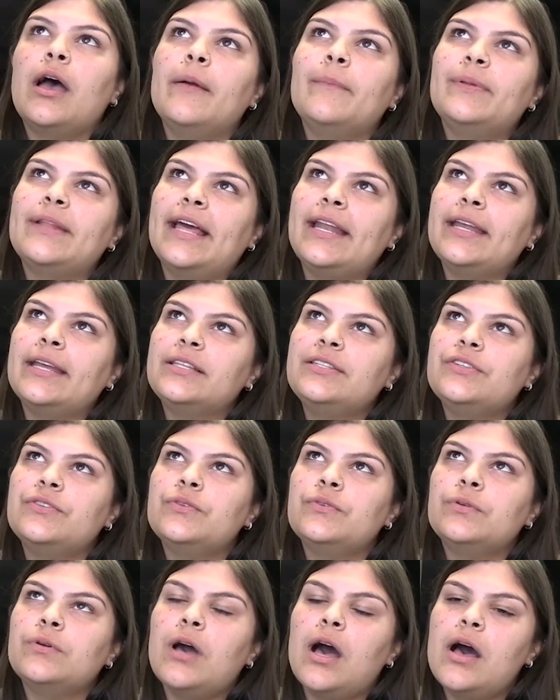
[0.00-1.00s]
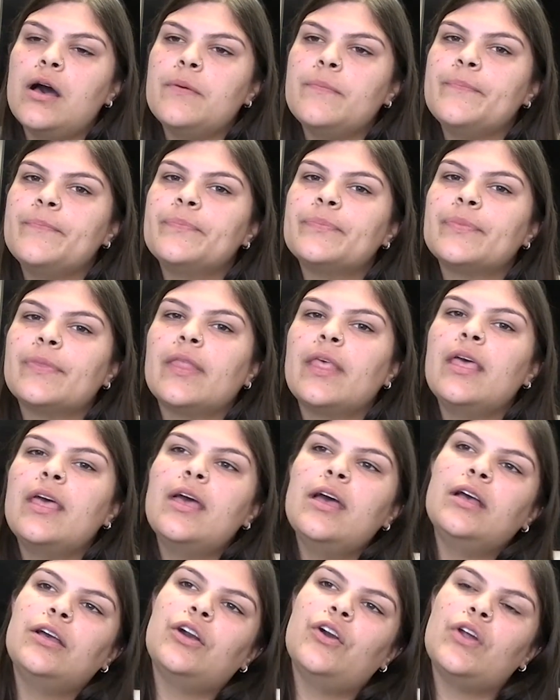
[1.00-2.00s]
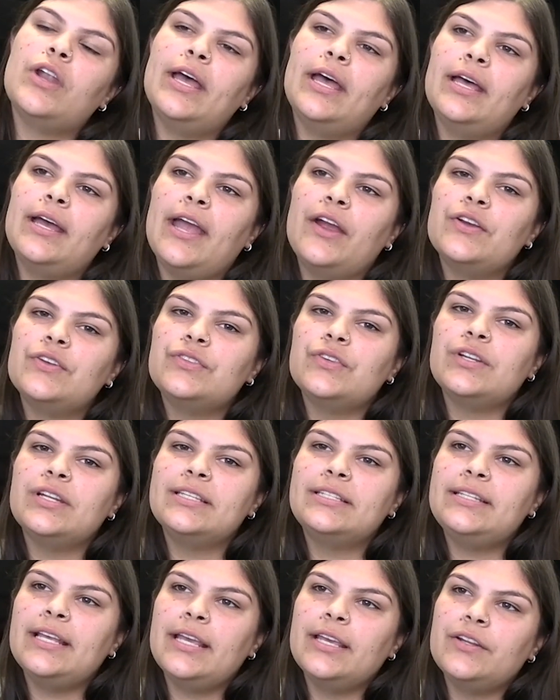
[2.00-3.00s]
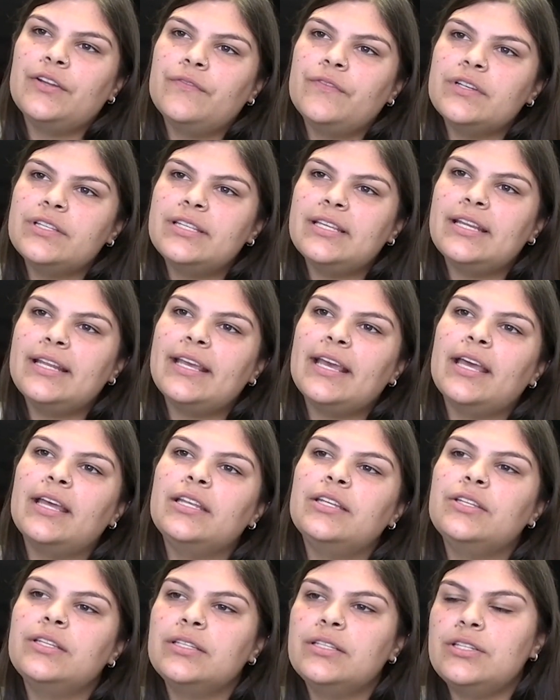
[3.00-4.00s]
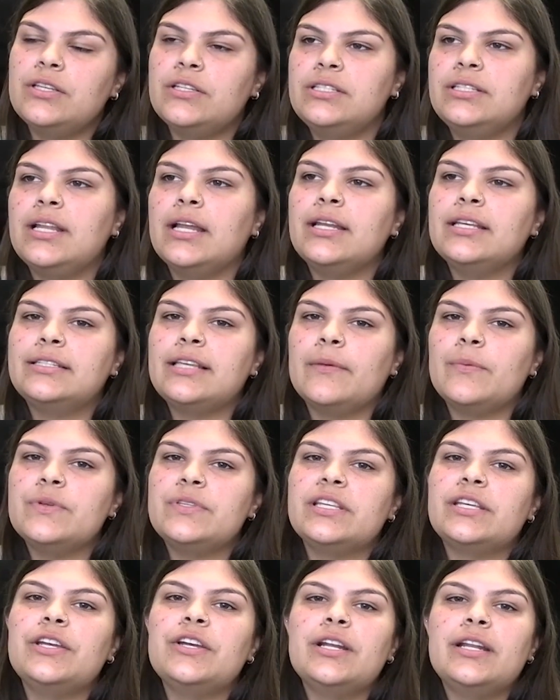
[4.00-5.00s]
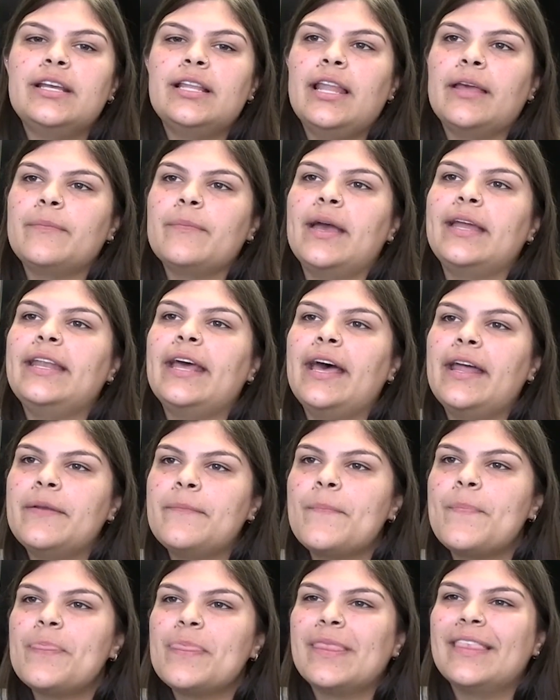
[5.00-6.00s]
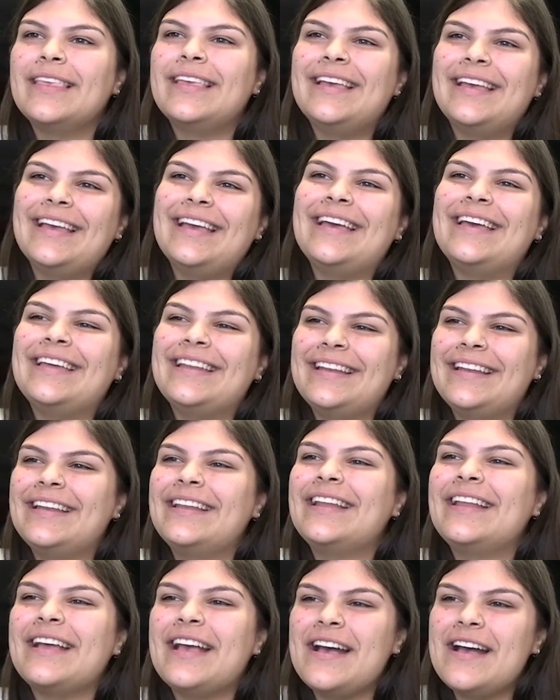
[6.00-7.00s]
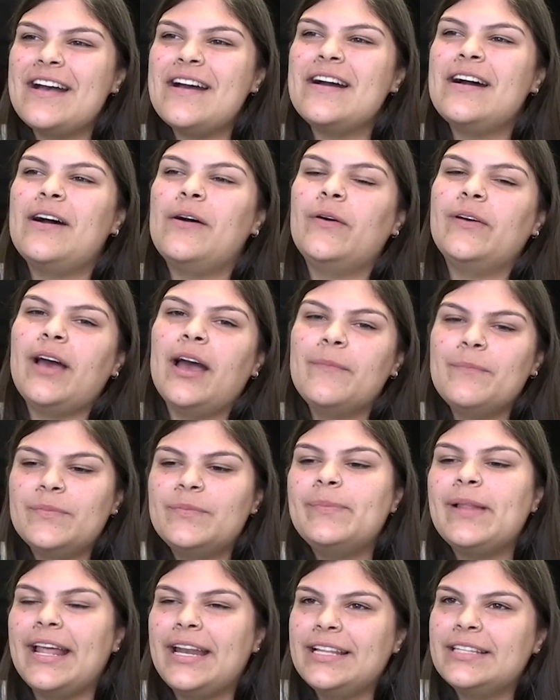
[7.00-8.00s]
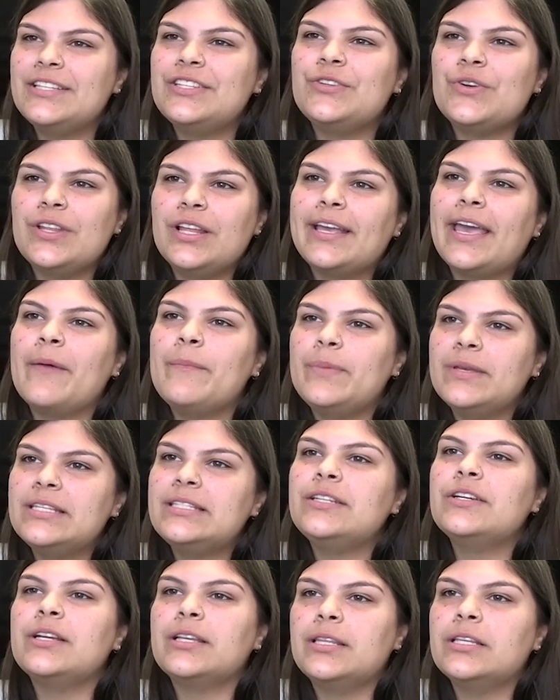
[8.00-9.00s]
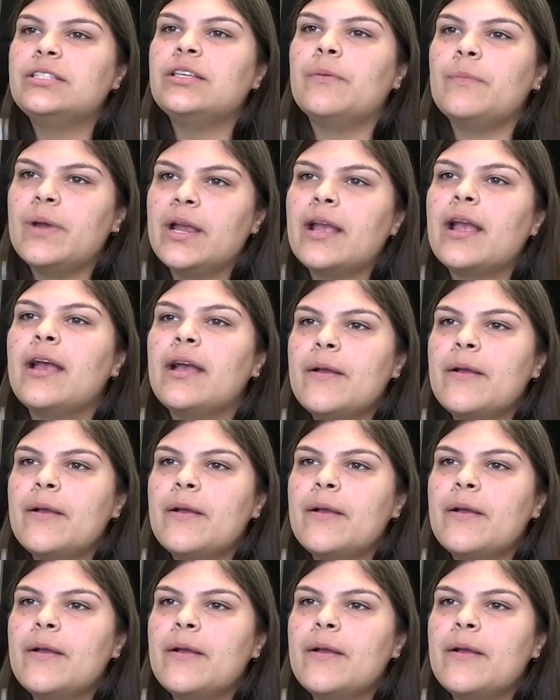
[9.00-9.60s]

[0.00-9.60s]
I'm planning to um, go to Arizona State University and study cybersecurity like my dad. And oh, I'm planning to tour the campus during the summer.